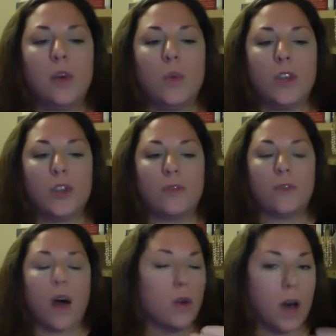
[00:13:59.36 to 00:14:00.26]
when you
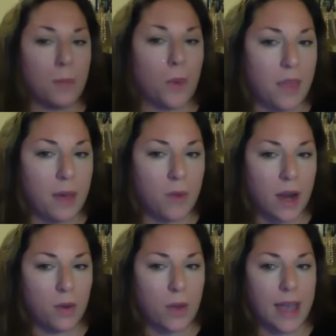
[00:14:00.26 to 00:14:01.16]
follow up with
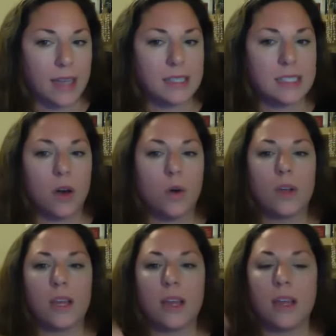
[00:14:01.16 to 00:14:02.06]
them right away.
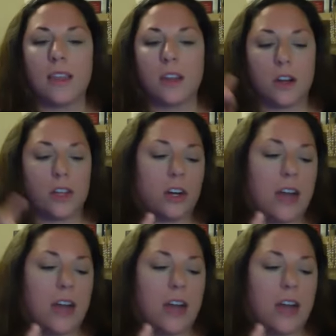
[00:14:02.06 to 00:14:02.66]
So either you're